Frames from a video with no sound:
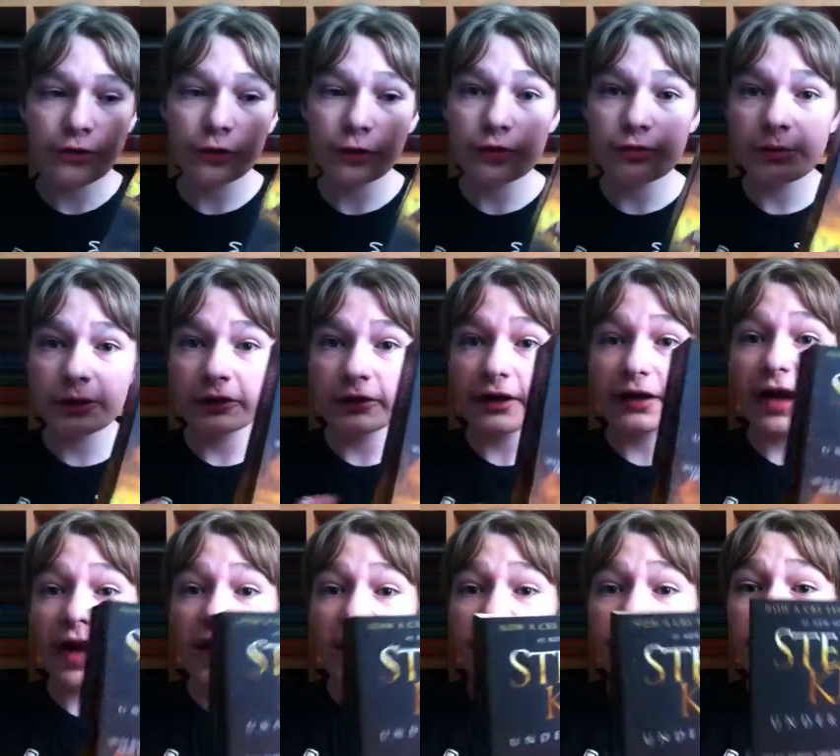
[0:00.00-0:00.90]
so it's been like
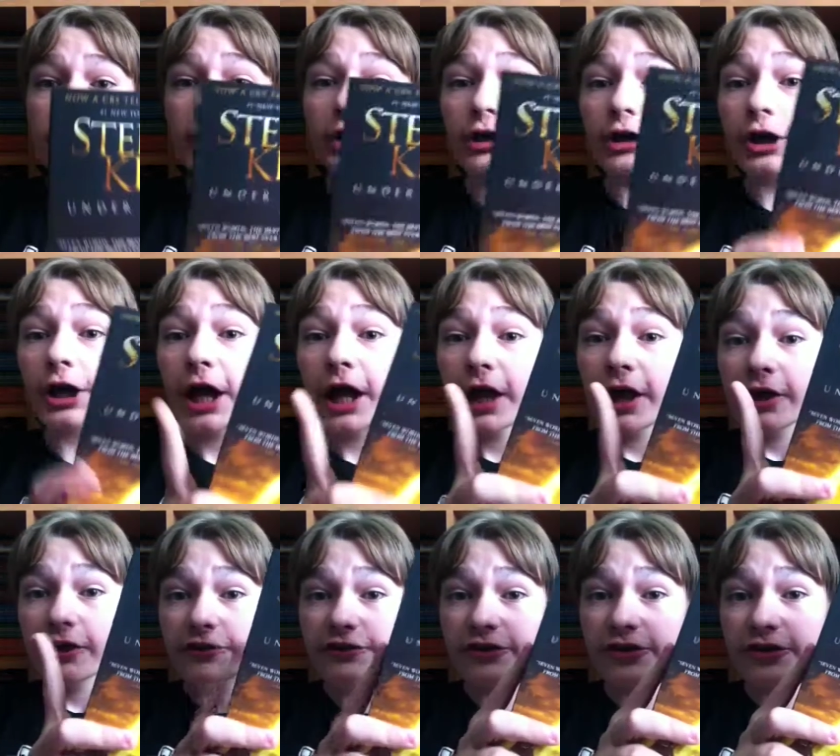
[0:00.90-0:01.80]
half a year
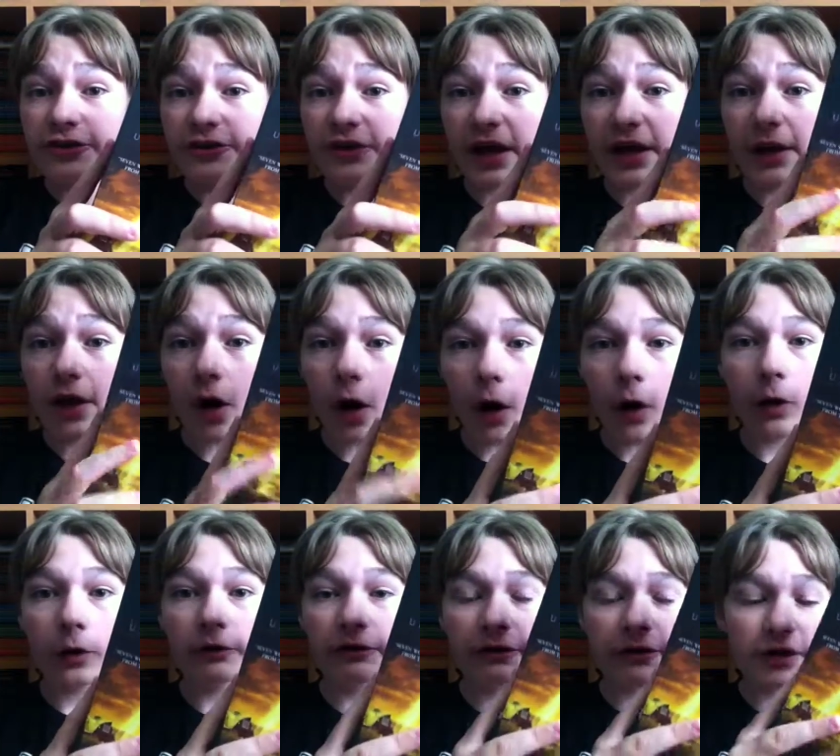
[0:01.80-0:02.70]
since I
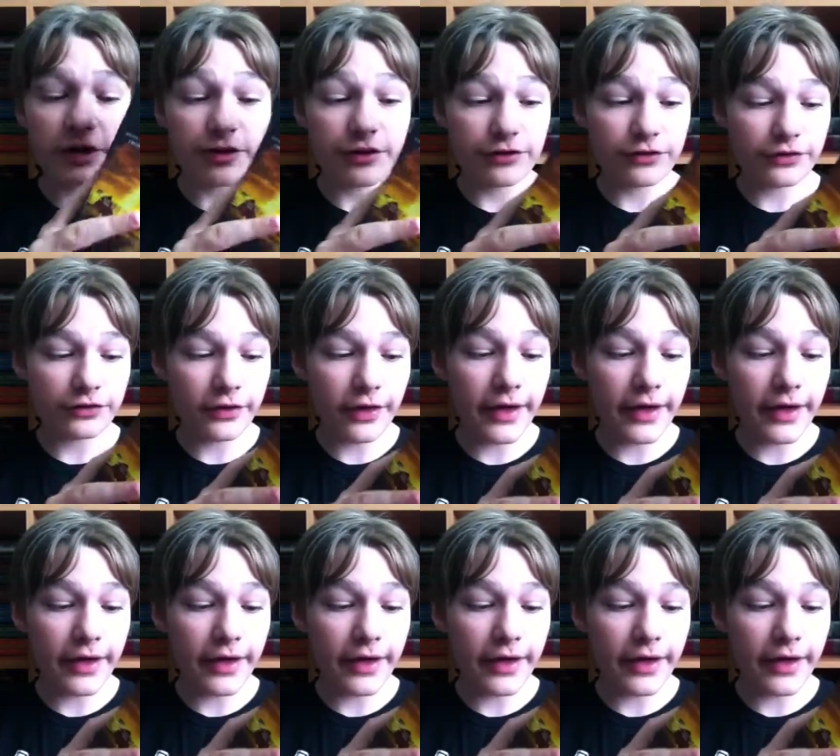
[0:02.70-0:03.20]
hauled this.